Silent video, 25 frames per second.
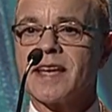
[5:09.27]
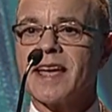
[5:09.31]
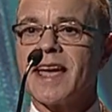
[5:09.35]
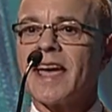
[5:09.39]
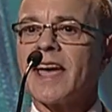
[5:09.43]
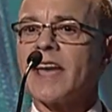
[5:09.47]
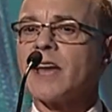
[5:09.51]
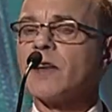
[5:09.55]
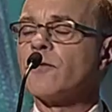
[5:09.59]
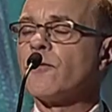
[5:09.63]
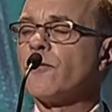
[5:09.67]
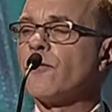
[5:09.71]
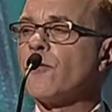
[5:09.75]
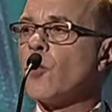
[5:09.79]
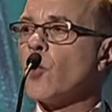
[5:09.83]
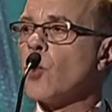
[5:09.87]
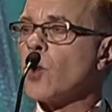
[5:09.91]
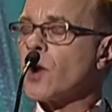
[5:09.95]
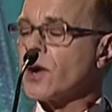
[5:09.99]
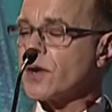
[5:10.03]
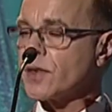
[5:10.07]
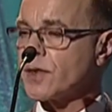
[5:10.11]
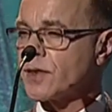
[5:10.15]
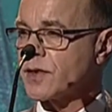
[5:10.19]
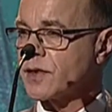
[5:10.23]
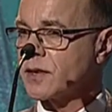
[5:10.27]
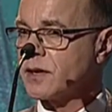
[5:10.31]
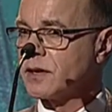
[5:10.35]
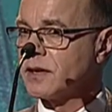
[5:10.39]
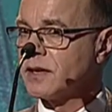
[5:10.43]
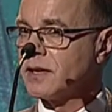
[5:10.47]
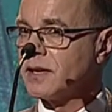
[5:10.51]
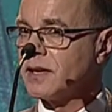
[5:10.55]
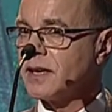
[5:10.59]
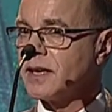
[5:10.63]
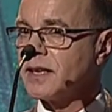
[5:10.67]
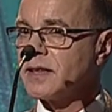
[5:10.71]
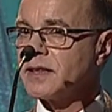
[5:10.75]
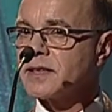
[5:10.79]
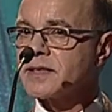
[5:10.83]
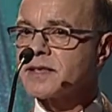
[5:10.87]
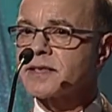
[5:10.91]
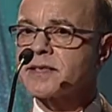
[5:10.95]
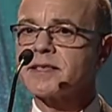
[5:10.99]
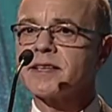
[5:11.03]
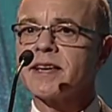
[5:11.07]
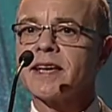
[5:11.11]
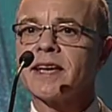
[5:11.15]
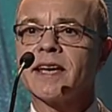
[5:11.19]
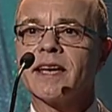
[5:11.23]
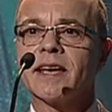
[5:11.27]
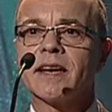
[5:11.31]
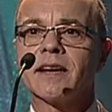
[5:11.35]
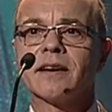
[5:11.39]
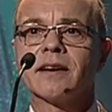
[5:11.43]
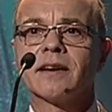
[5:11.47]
and fourth in the state